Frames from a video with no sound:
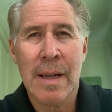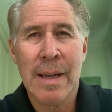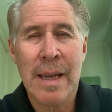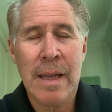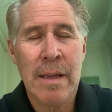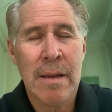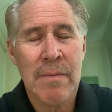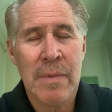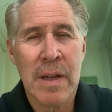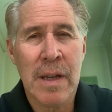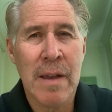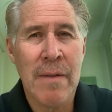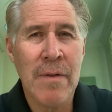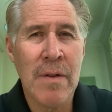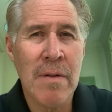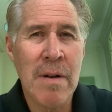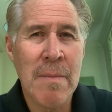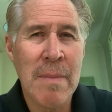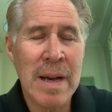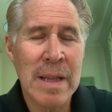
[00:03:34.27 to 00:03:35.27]
Get them to give
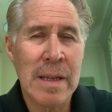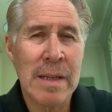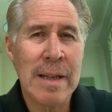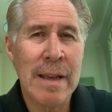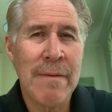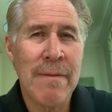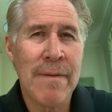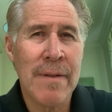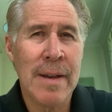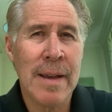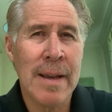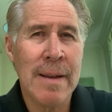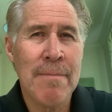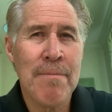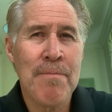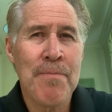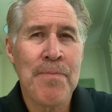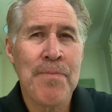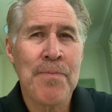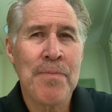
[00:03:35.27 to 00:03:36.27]
you a monthly fee.
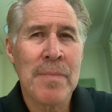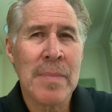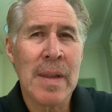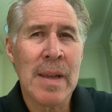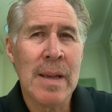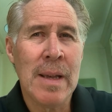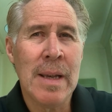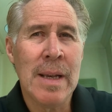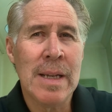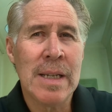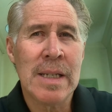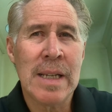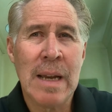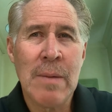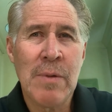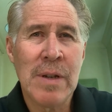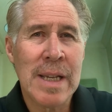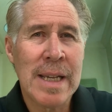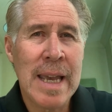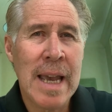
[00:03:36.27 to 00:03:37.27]

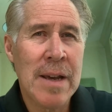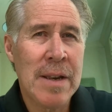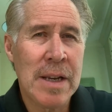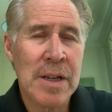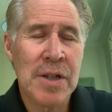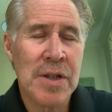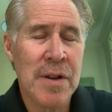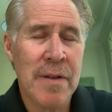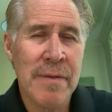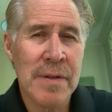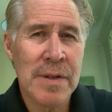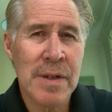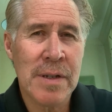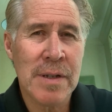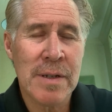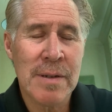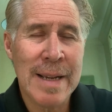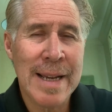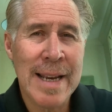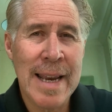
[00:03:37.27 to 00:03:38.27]
Same with accounting
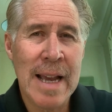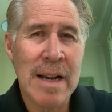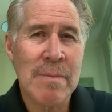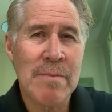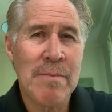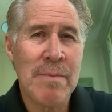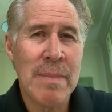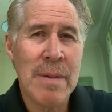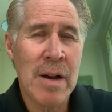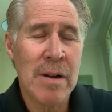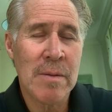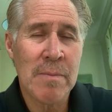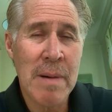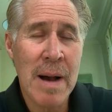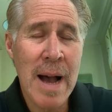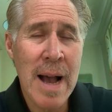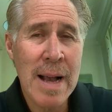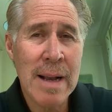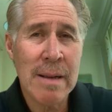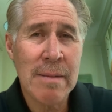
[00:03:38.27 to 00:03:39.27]
services. At Oak
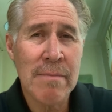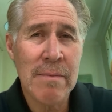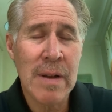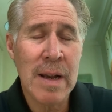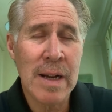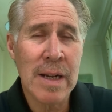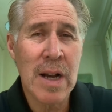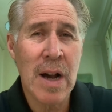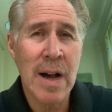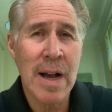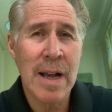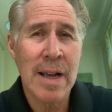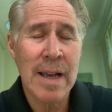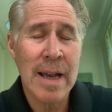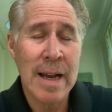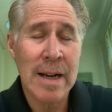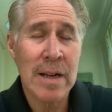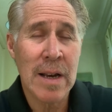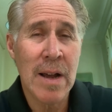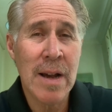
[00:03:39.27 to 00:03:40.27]
Park, our
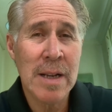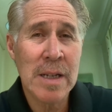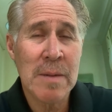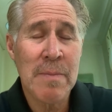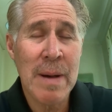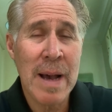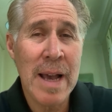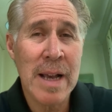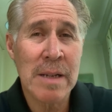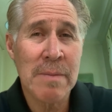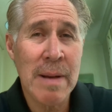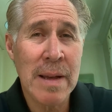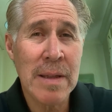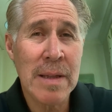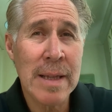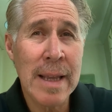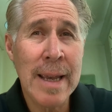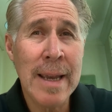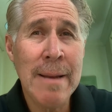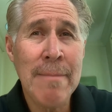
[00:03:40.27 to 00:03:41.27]
clients pay us
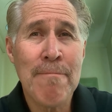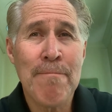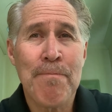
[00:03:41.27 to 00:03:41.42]
monthly.